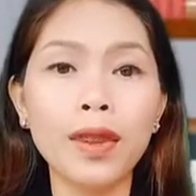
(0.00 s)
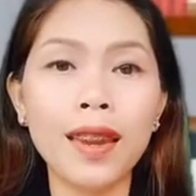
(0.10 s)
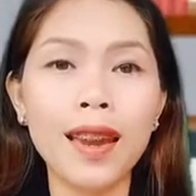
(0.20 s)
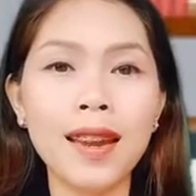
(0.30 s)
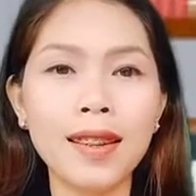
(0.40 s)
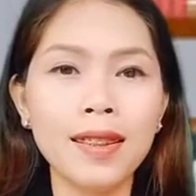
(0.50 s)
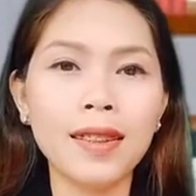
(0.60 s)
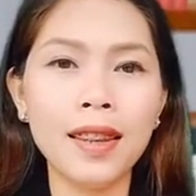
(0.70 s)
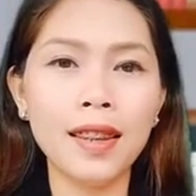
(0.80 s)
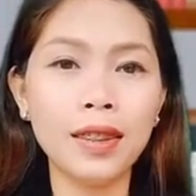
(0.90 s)
Now let's
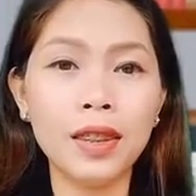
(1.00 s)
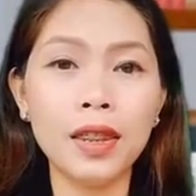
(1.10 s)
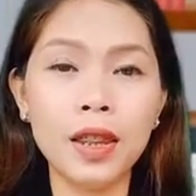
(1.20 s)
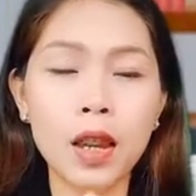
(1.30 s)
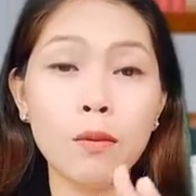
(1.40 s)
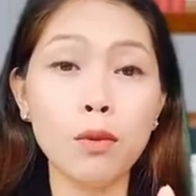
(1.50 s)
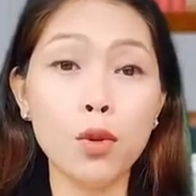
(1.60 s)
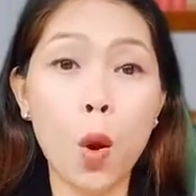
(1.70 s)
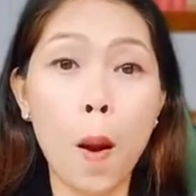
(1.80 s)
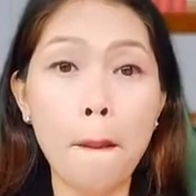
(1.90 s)
go to the arts
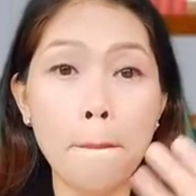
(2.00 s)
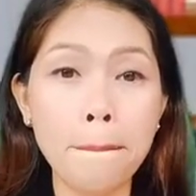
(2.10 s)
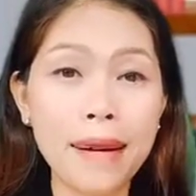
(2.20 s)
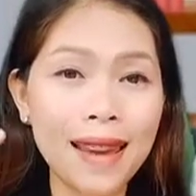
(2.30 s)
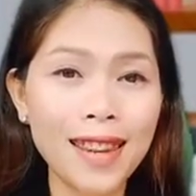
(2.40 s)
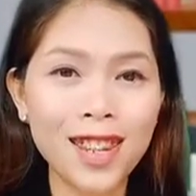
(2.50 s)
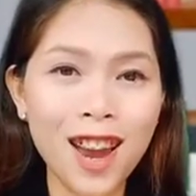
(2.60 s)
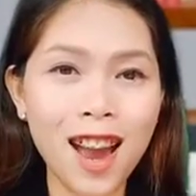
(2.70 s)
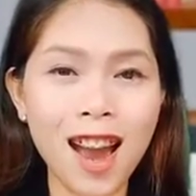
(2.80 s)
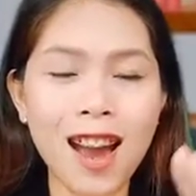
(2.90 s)
and crafts of
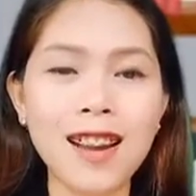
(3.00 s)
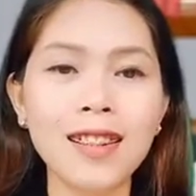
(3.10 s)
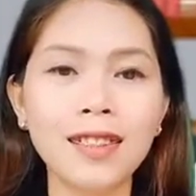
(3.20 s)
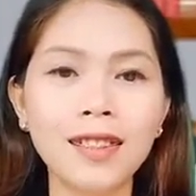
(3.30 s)
Malaysia.